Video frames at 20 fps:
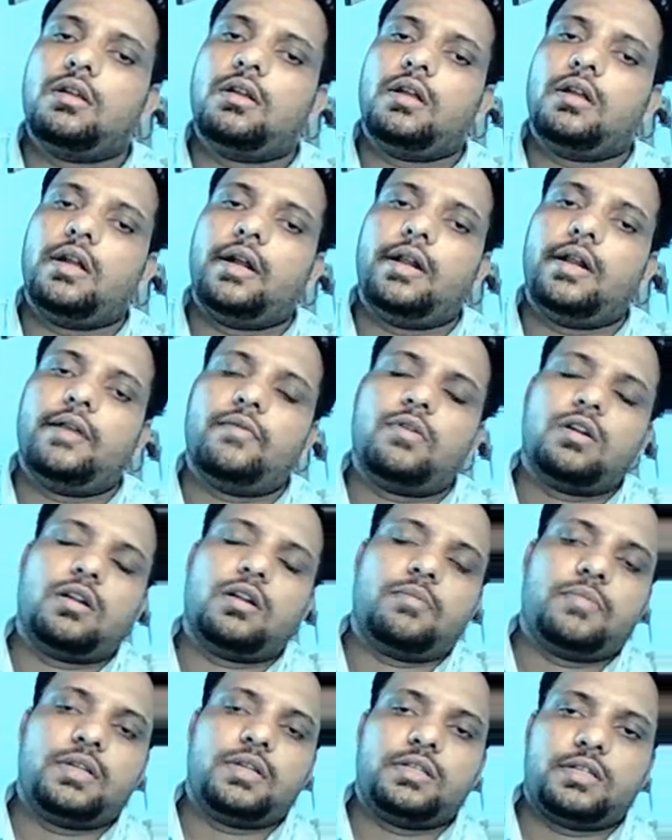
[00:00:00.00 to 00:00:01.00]
And what
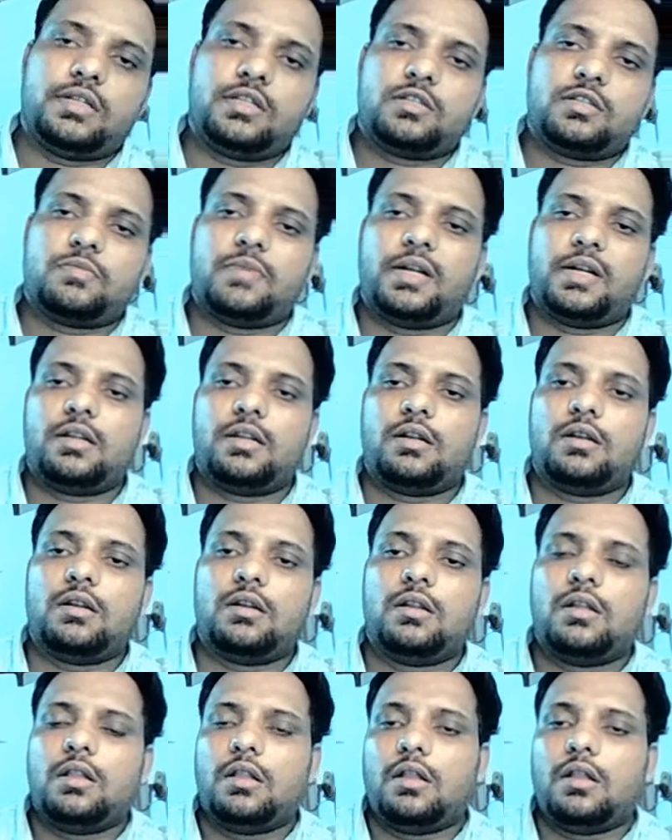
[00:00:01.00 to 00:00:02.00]
happens in a spiral?
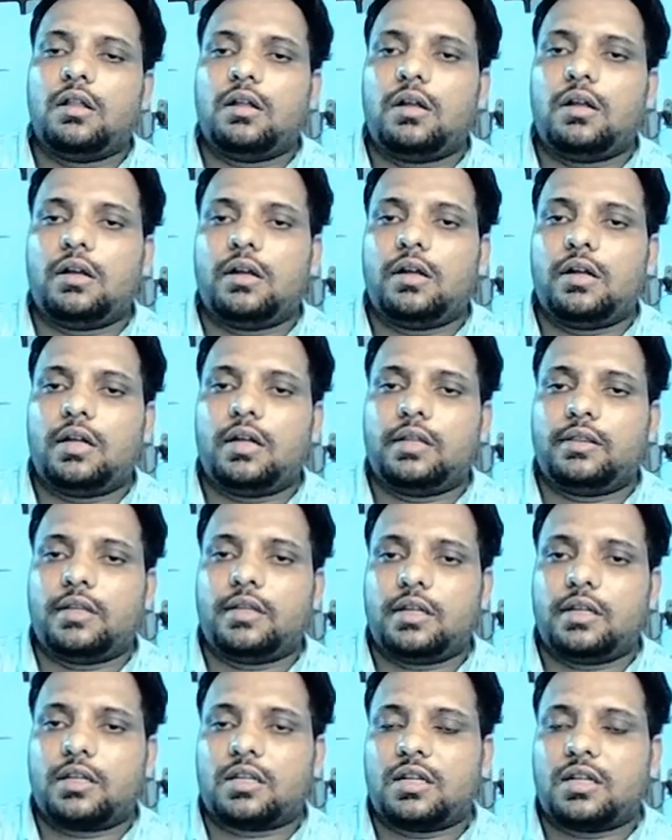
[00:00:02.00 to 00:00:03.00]
The
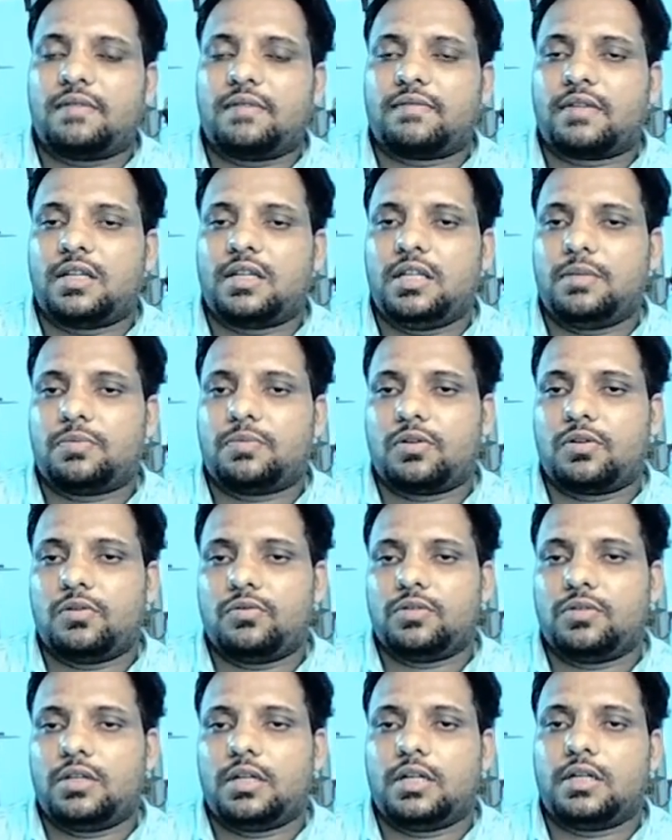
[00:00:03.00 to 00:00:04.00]
aircraft keeps
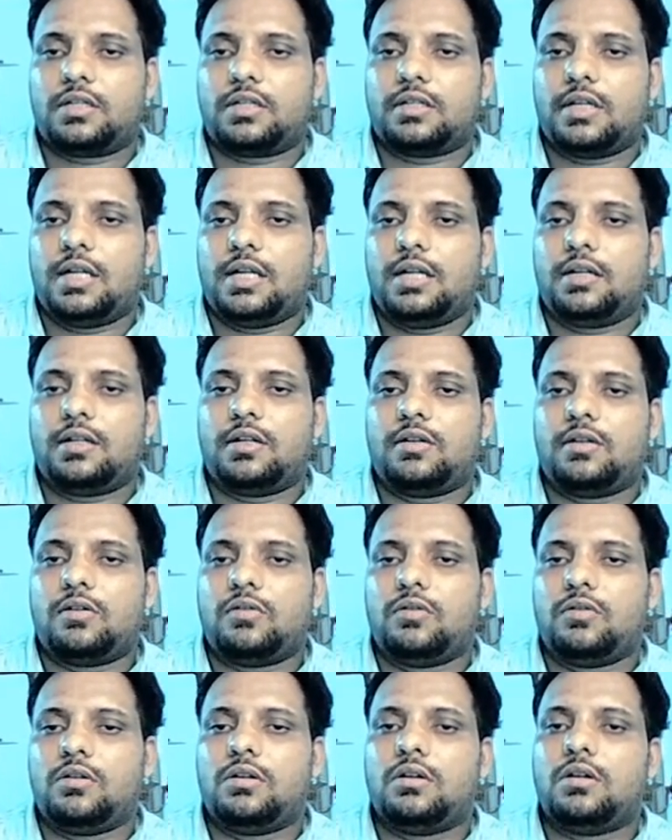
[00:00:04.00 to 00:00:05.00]
losing its
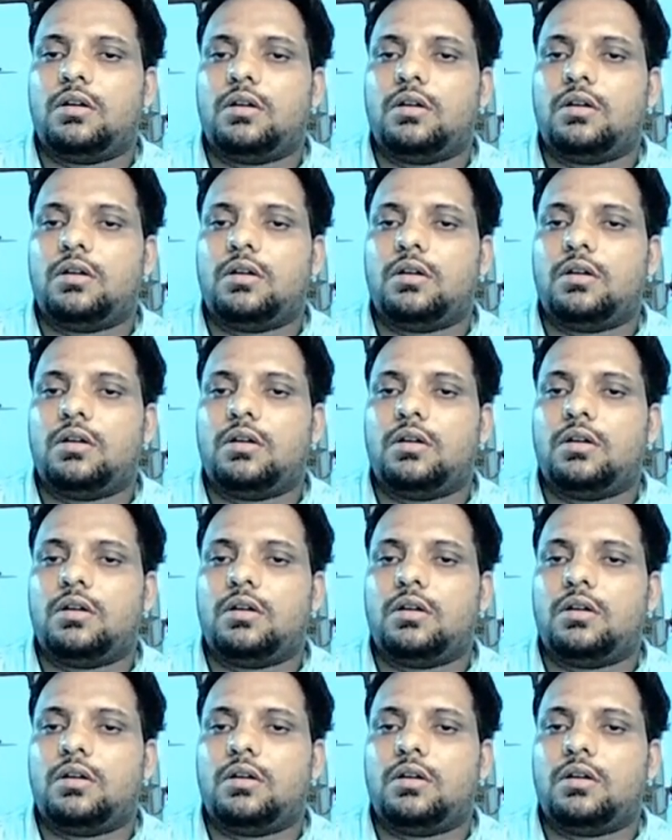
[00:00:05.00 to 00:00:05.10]
altitude